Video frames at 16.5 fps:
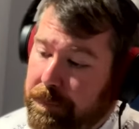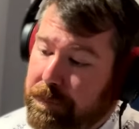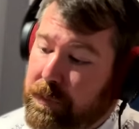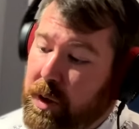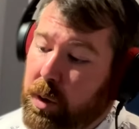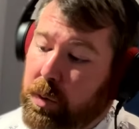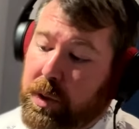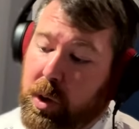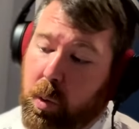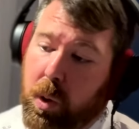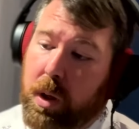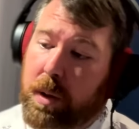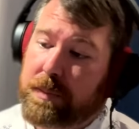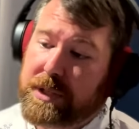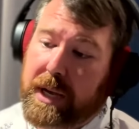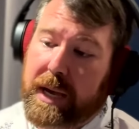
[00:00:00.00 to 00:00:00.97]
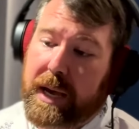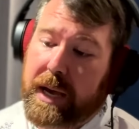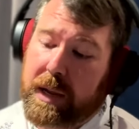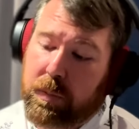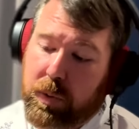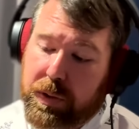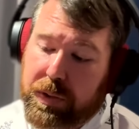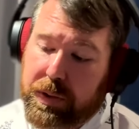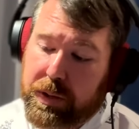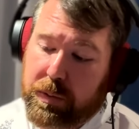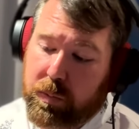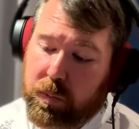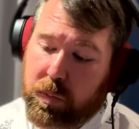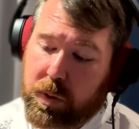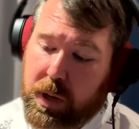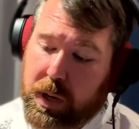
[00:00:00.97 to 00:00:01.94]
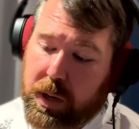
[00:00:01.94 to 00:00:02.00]
only qualms I had with it
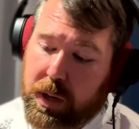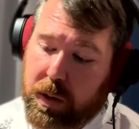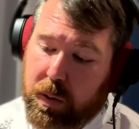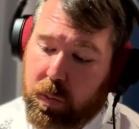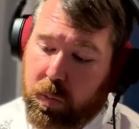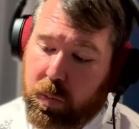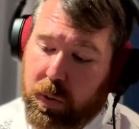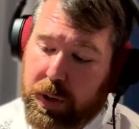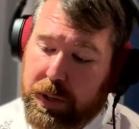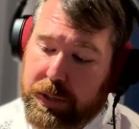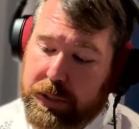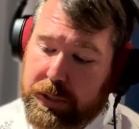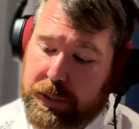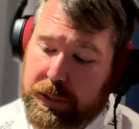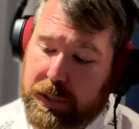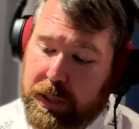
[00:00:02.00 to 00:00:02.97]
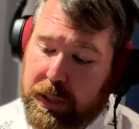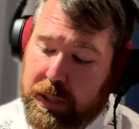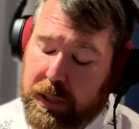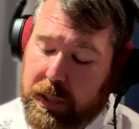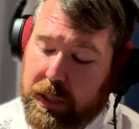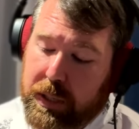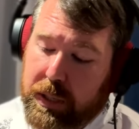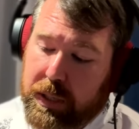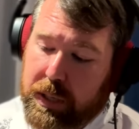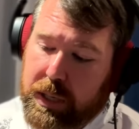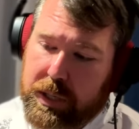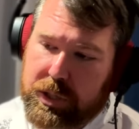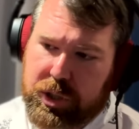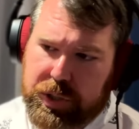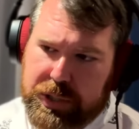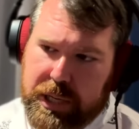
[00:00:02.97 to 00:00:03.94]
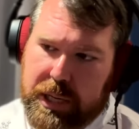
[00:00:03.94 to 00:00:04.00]
was it
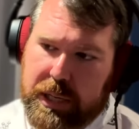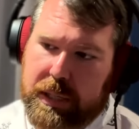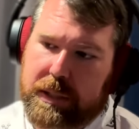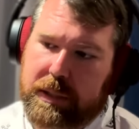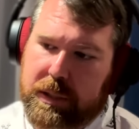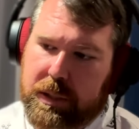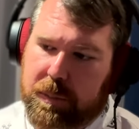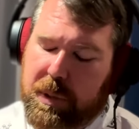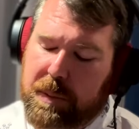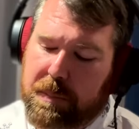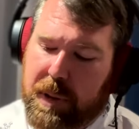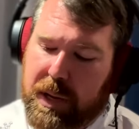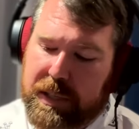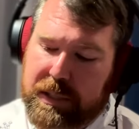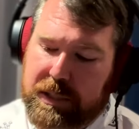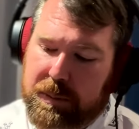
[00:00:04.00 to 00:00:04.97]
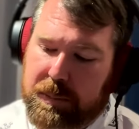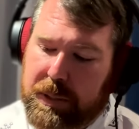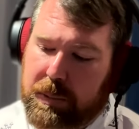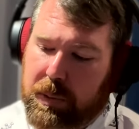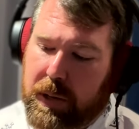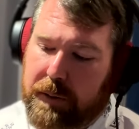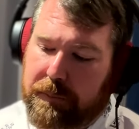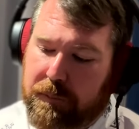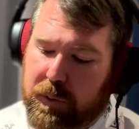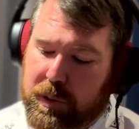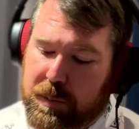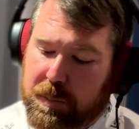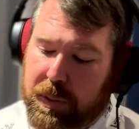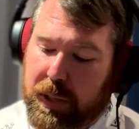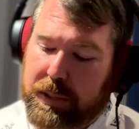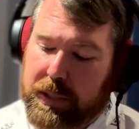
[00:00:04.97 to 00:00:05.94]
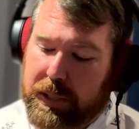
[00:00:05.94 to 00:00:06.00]
just sounded a little bit muddy to me when I first
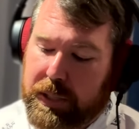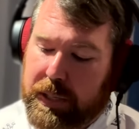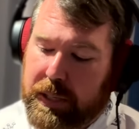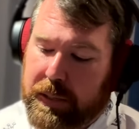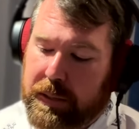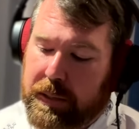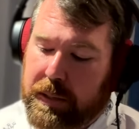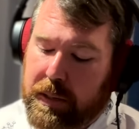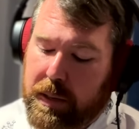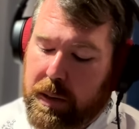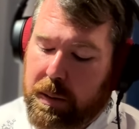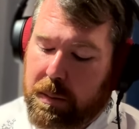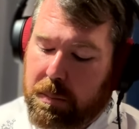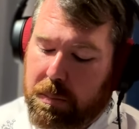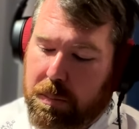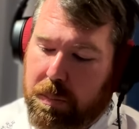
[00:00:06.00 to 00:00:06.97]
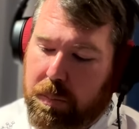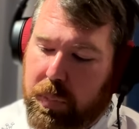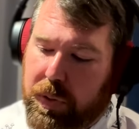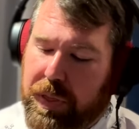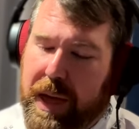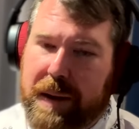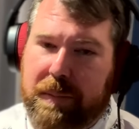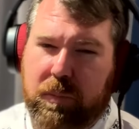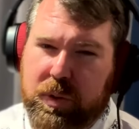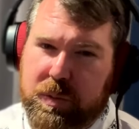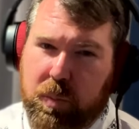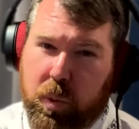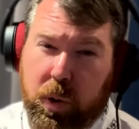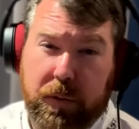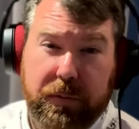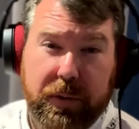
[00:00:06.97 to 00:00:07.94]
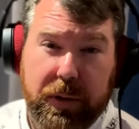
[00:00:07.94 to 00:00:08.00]
plugged it in. But that was
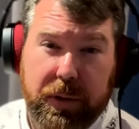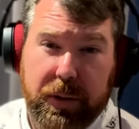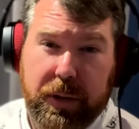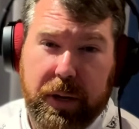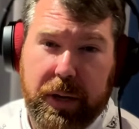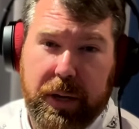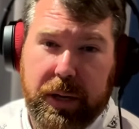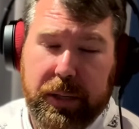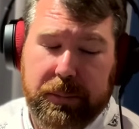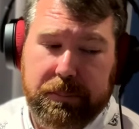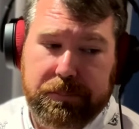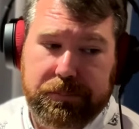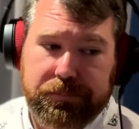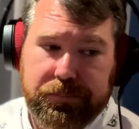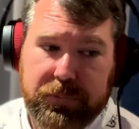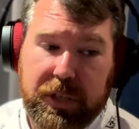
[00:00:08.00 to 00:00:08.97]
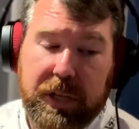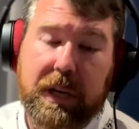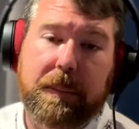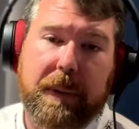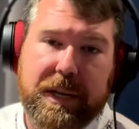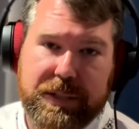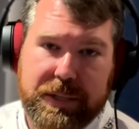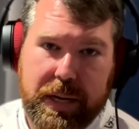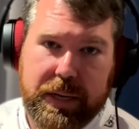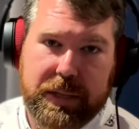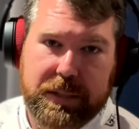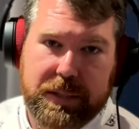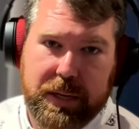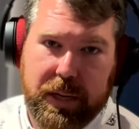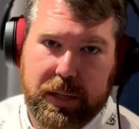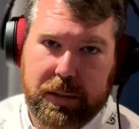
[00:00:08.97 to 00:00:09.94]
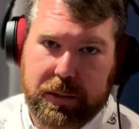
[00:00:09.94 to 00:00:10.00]
more of a getting my settings
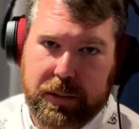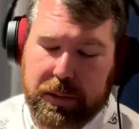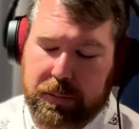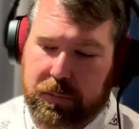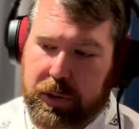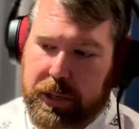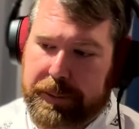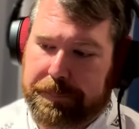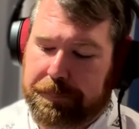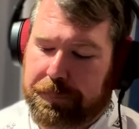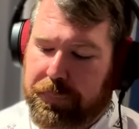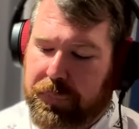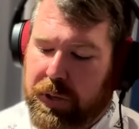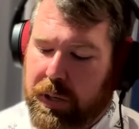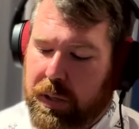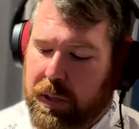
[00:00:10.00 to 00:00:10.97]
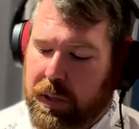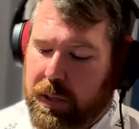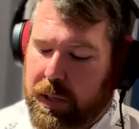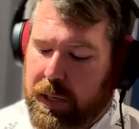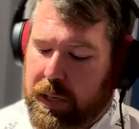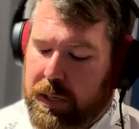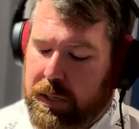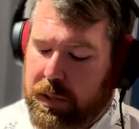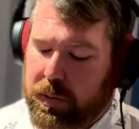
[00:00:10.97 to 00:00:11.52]
dialed in, right? And